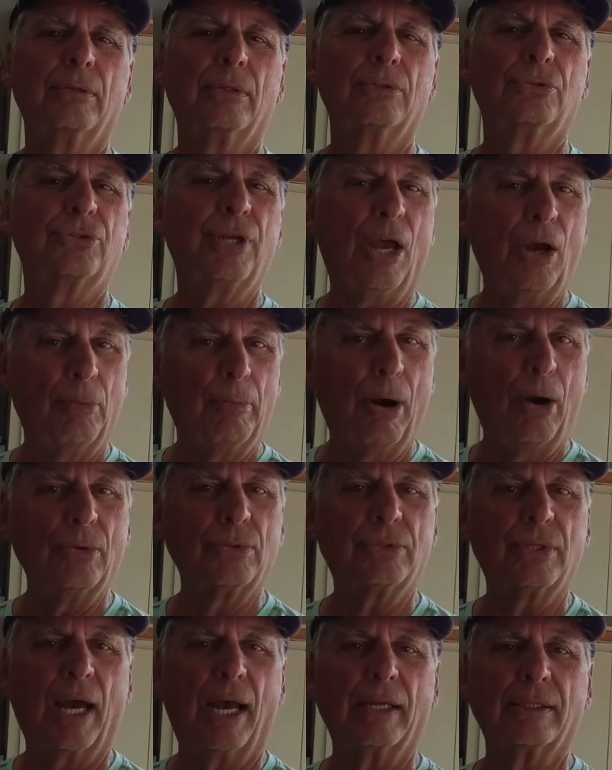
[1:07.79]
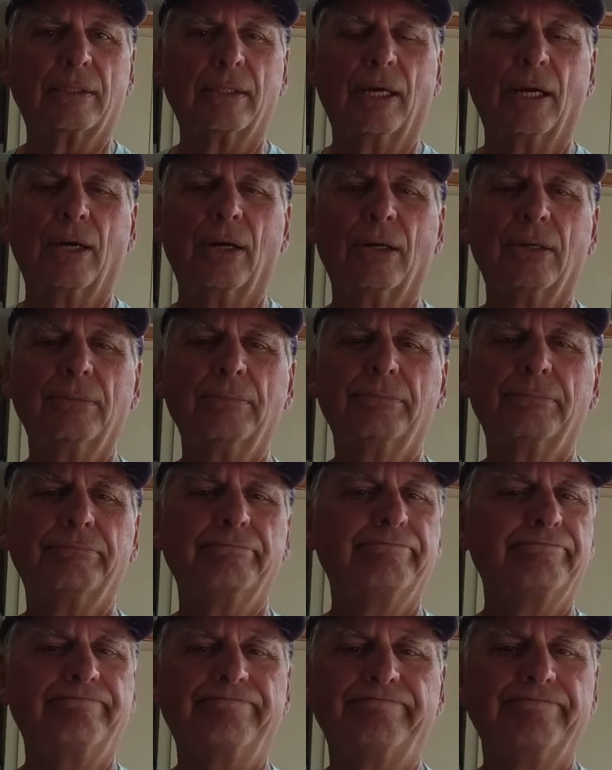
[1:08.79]
Sailboats out there,
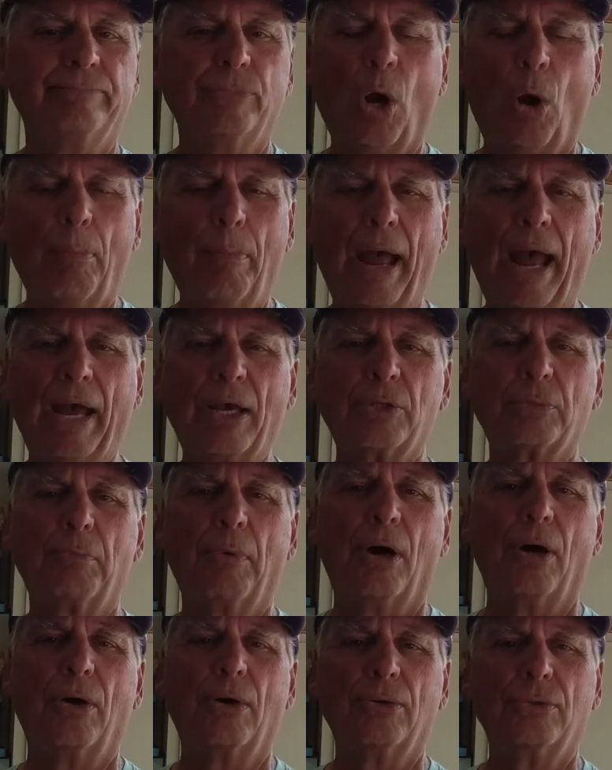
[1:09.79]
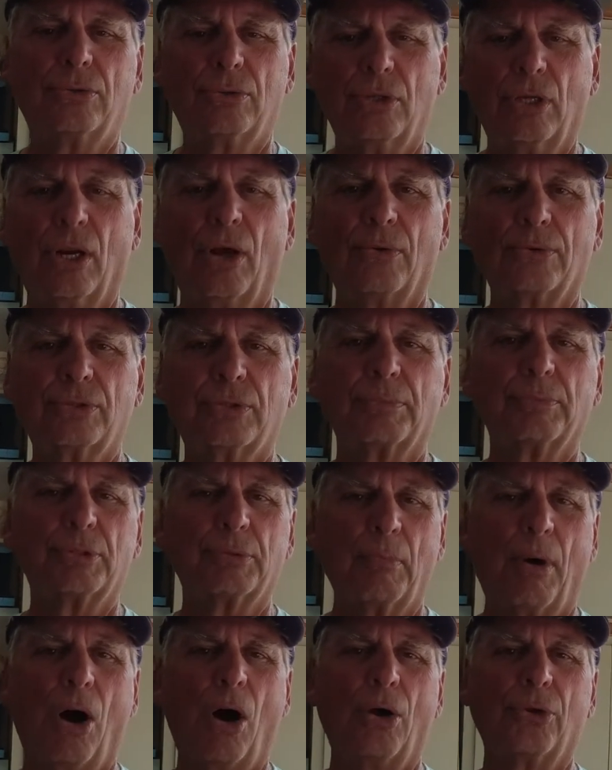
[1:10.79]
no bass boats, you know, some
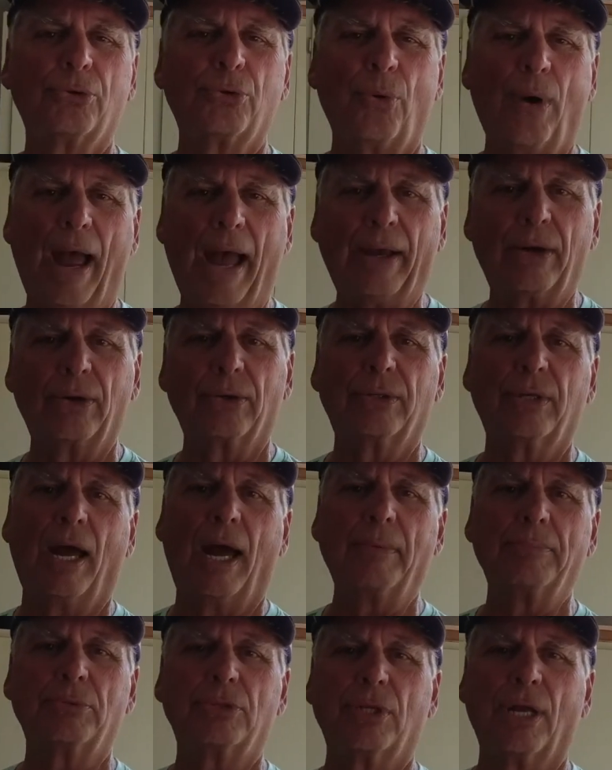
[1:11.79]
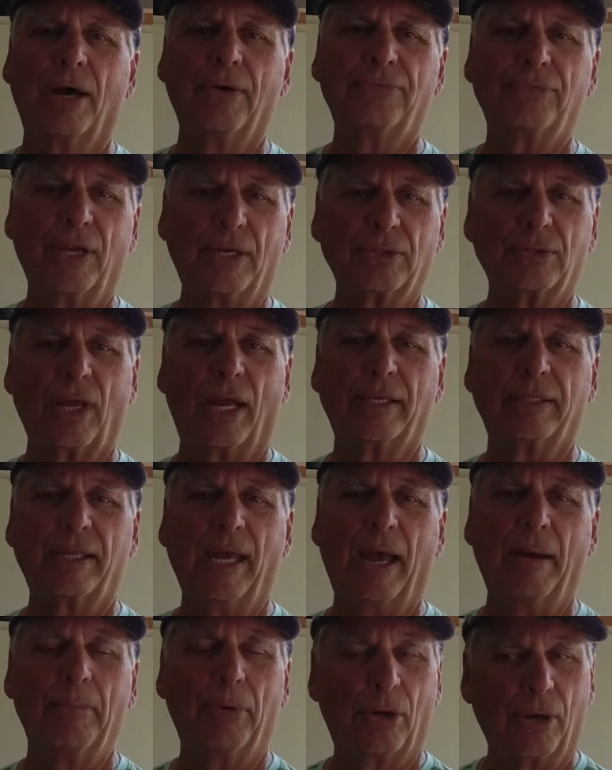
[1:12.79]
small tracker type stuff, things like
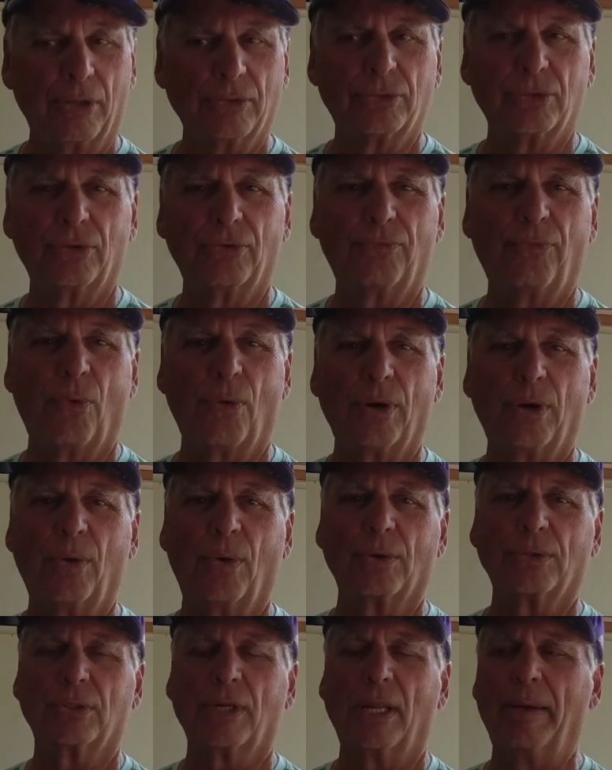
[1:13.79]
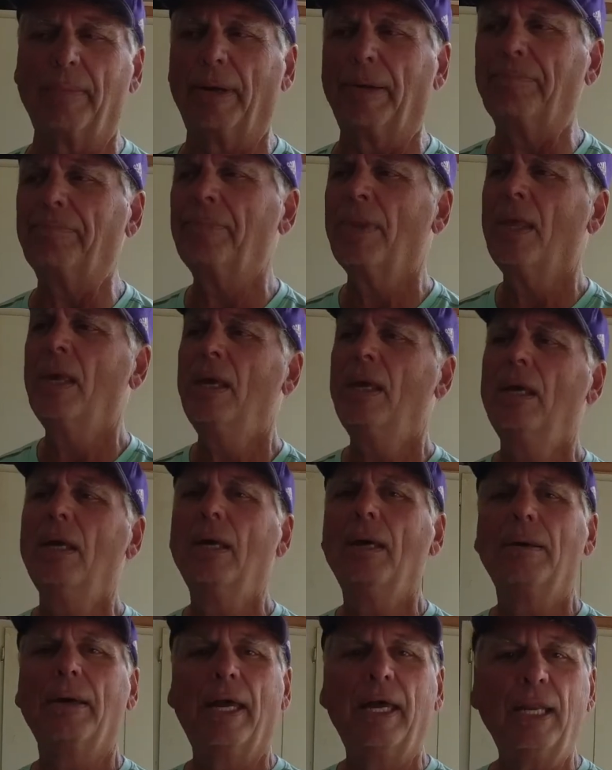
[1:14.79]
that because of the 40 horse limit.
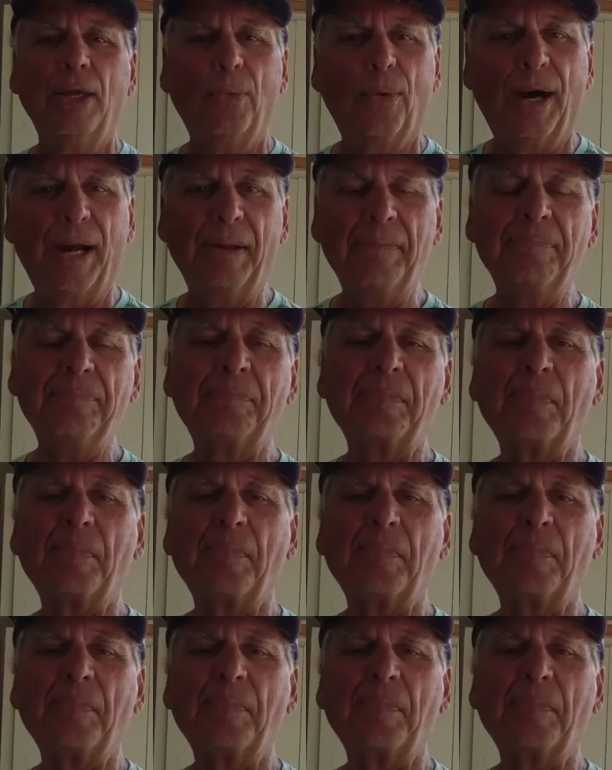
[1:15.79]
Anyway,